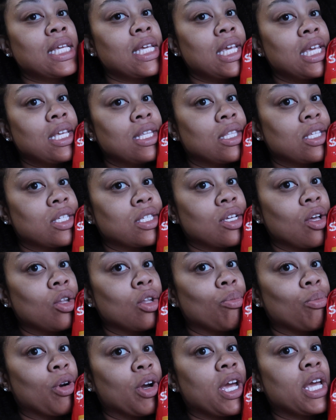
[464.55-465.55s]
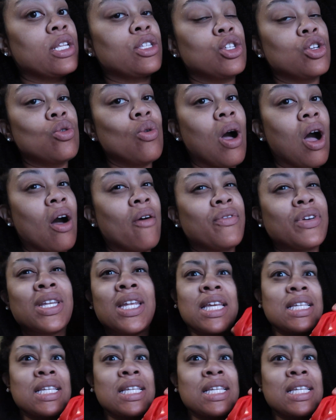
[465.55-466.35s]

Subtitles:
to eat the solar bread too often.